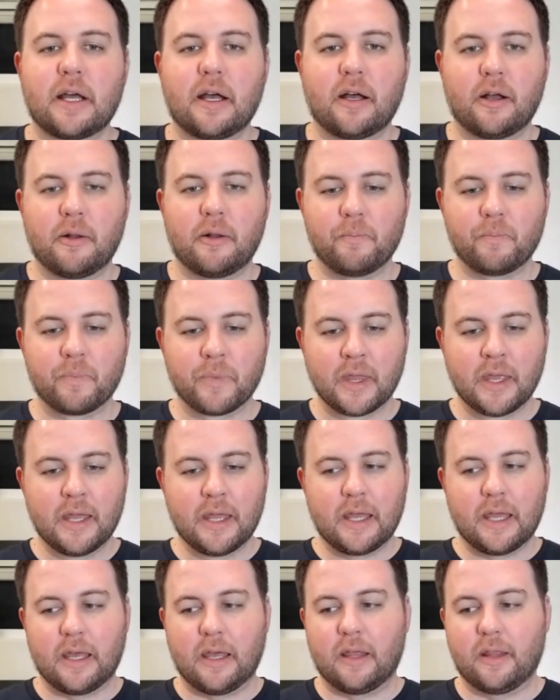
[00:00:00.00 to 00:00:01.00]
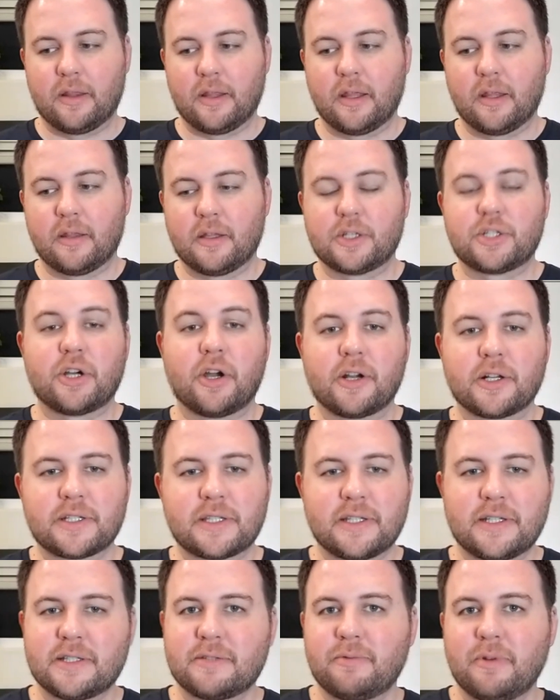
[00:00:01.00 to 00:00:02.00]
And then the
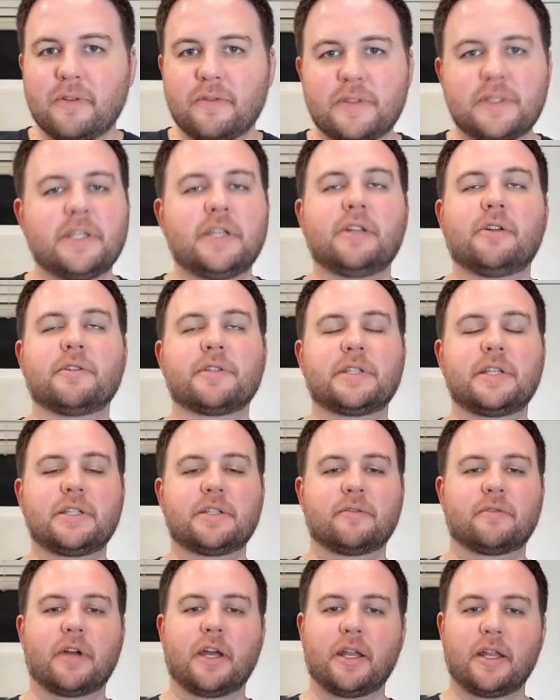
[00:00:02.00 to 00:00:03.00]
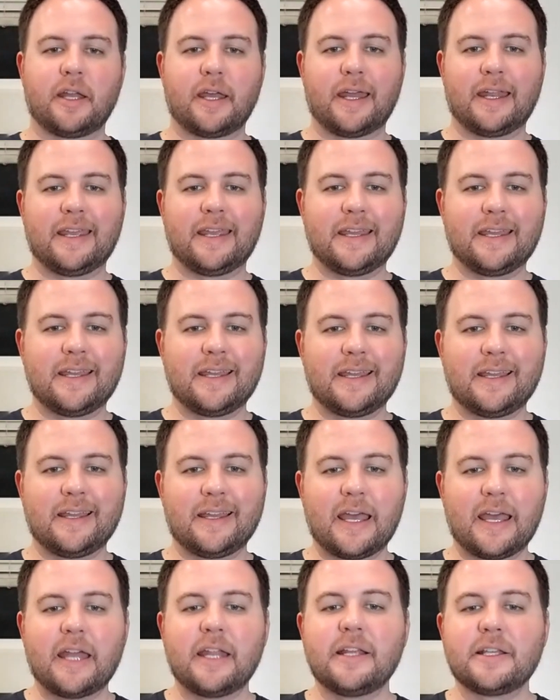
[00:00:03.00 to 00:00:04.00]
Sharks, as we've seen all season, right?
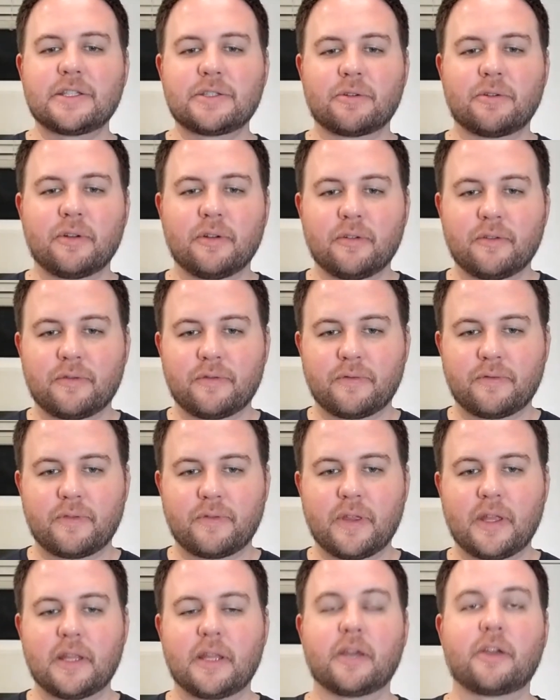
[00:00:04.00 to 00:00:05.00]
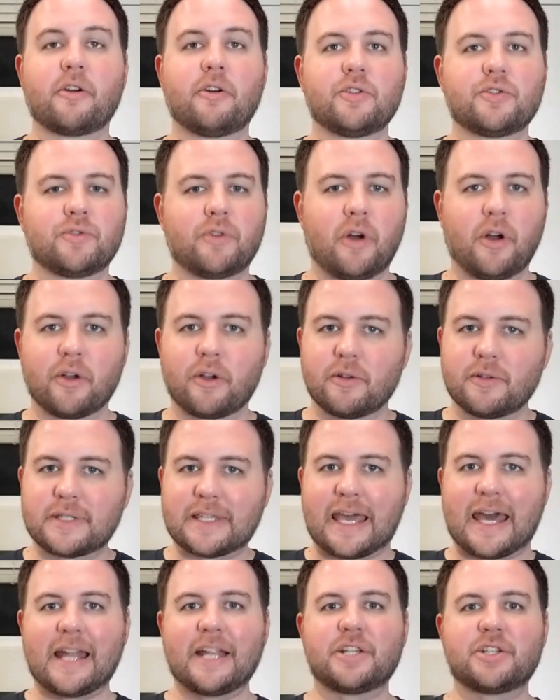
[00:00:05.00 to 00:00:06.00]
Any sort of thing that goes wrong goes
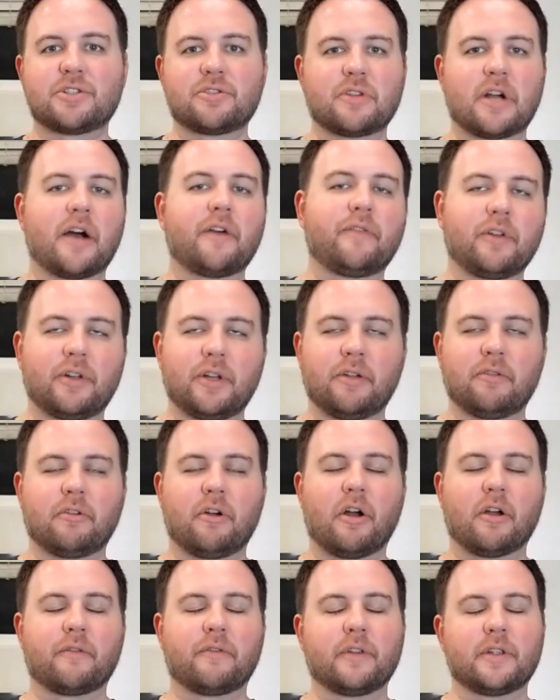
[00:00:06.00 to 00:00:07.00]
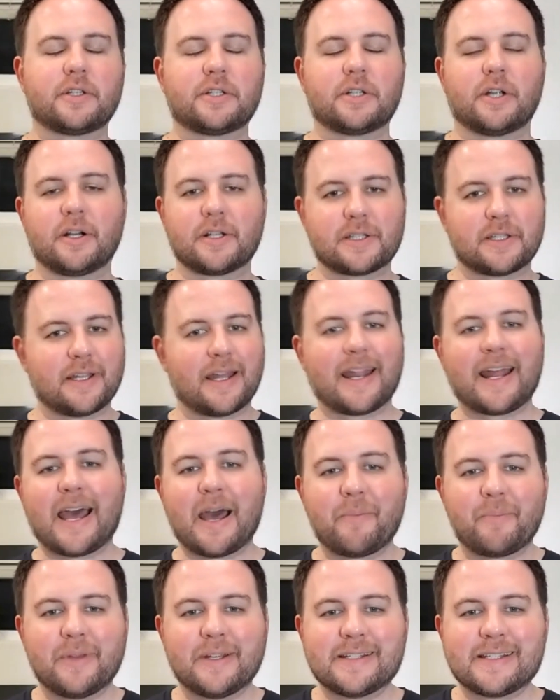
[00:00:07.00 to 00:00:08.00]
catastrophically wrong for the Sharks, and that
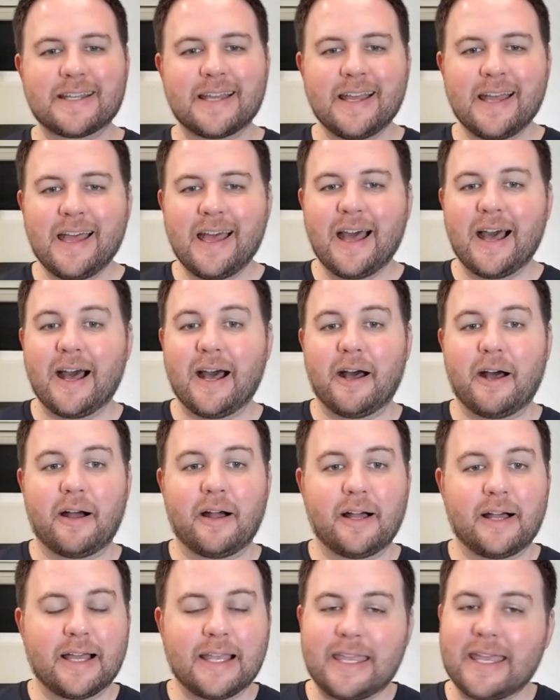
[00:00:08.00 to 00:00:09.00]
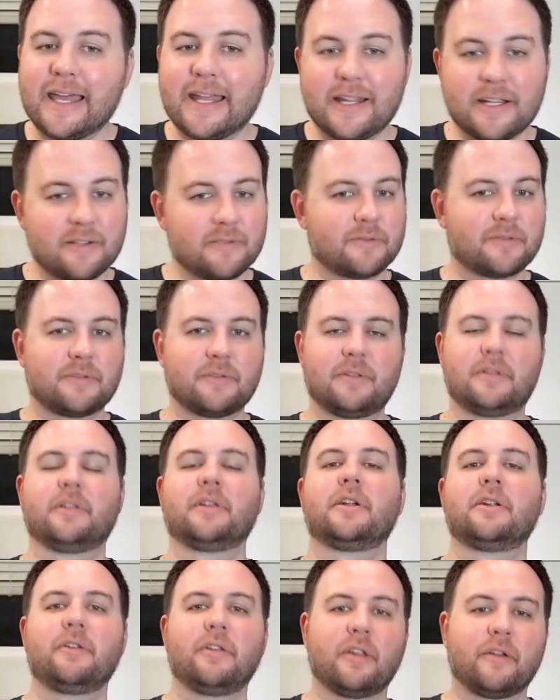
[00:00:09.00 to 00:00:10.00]
happened again. It's
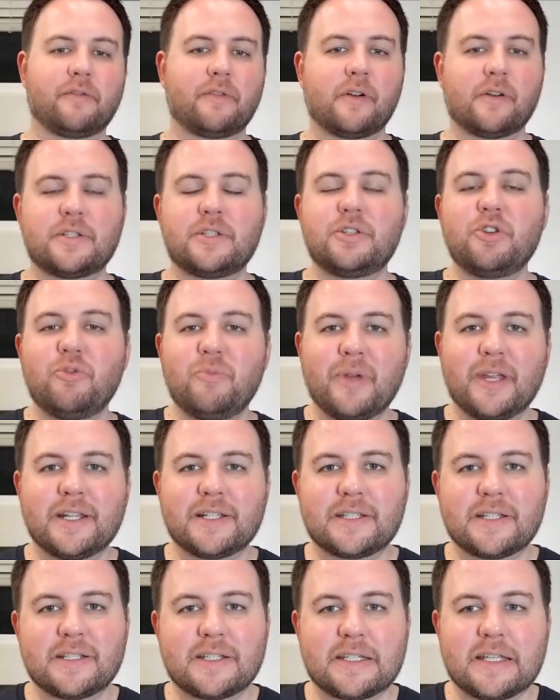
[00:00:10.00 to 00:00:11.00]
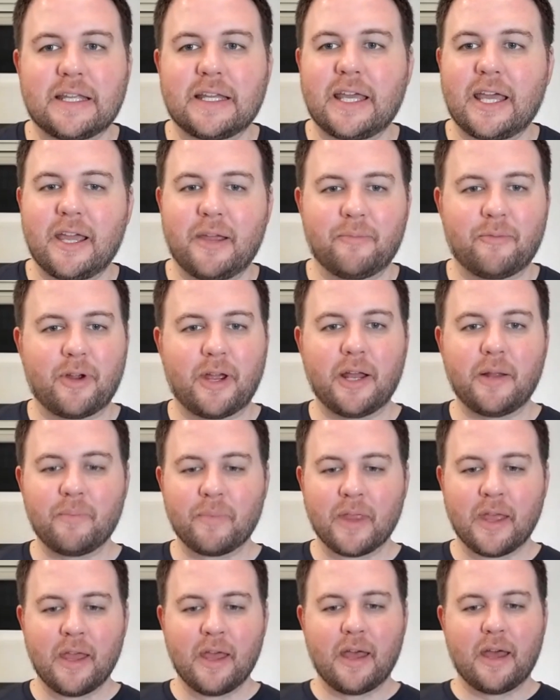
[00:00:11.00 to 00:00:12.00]
literally the first 2 minutes into the game, right?
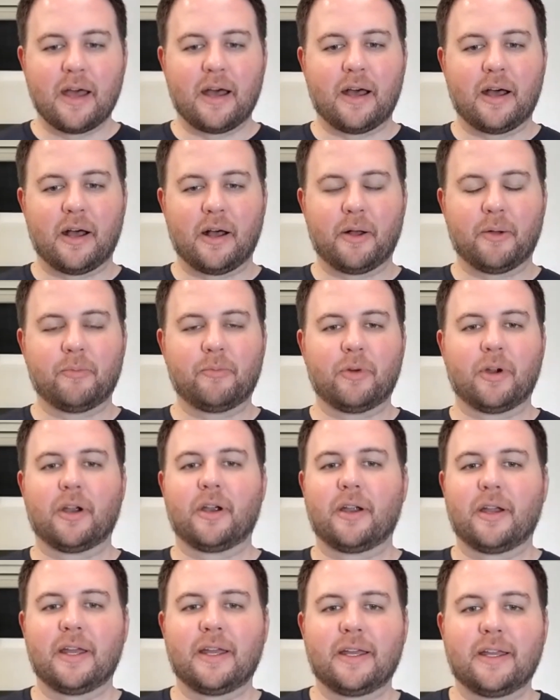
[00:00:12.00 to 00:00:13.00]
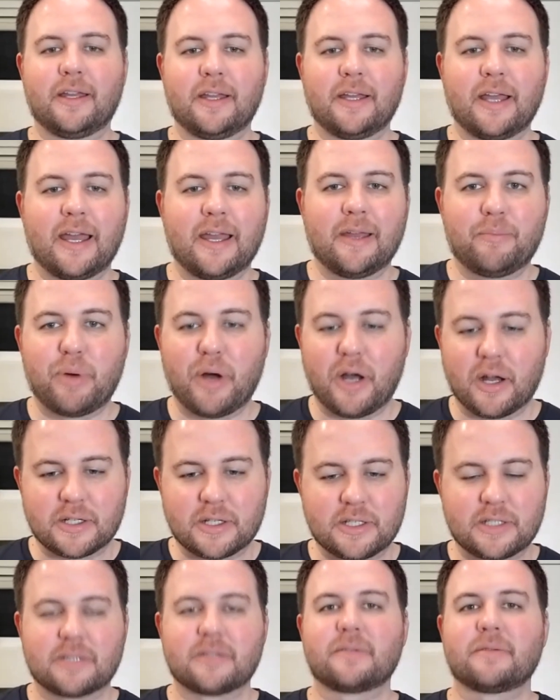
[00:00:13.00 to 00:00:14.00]
Where a puck
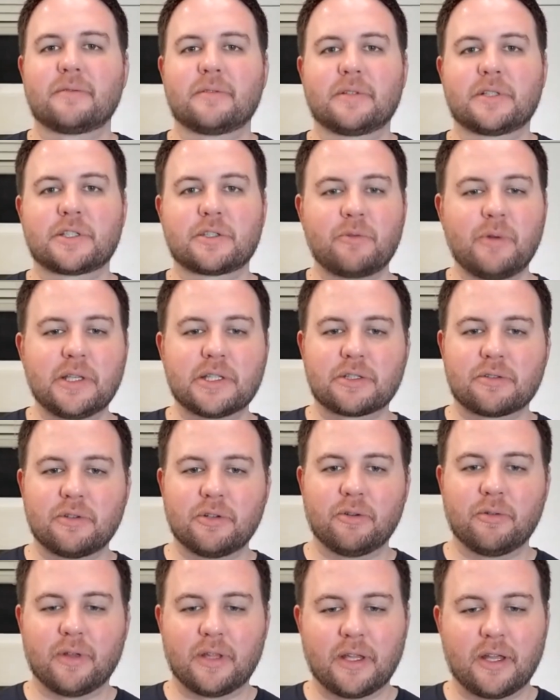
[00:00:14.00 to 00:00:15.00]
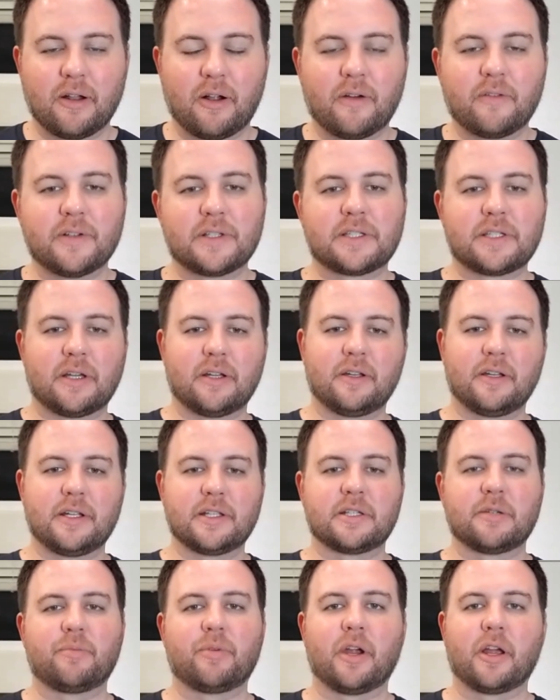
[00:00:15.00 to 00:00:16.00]
just squeaks through, and then all of a sudden
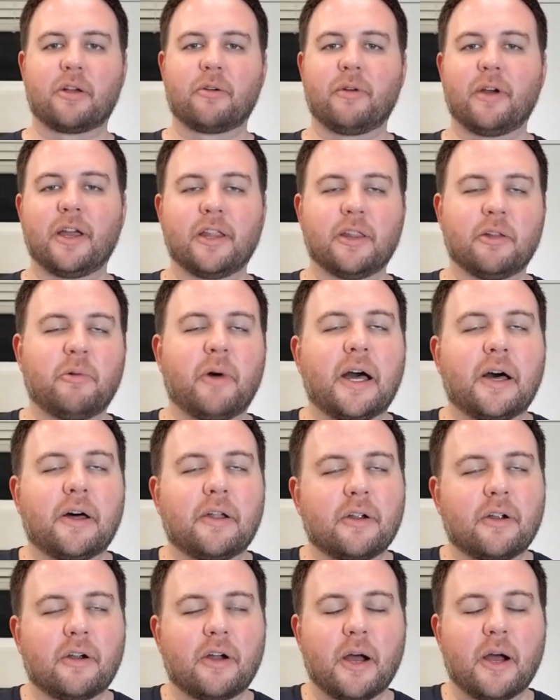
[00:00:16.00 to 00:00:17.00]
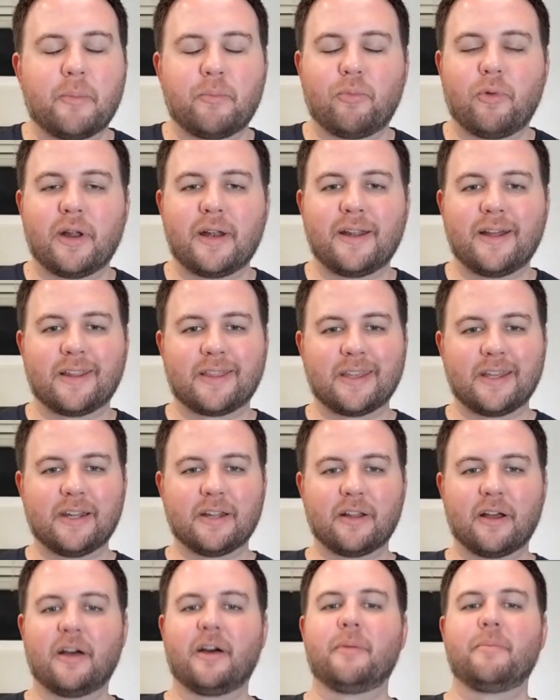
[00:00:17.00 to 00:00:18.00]
it's a breakaway, and the Wild are up
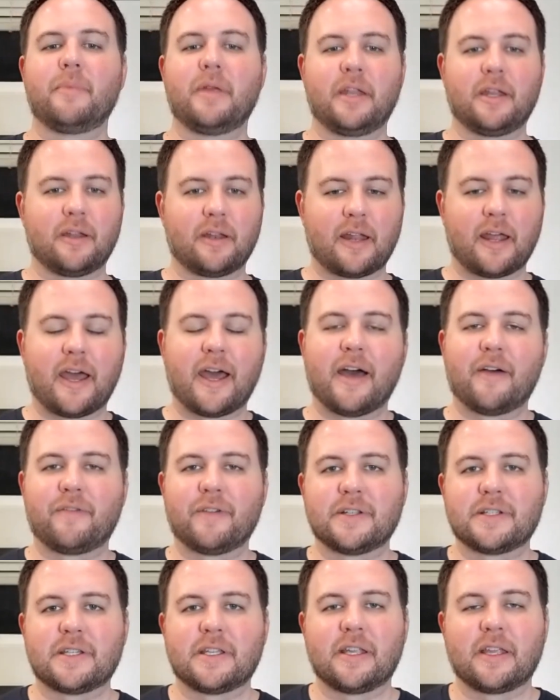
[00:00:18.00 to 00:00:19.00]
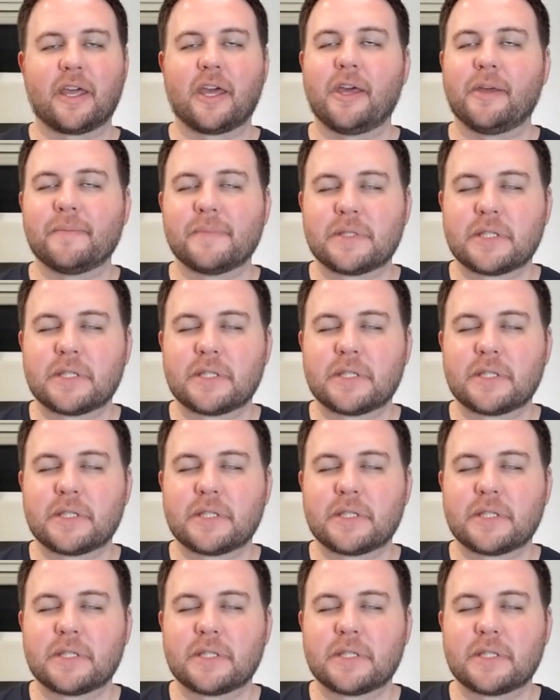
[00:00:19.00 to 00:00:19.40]
1-0 a minute and a half into the game.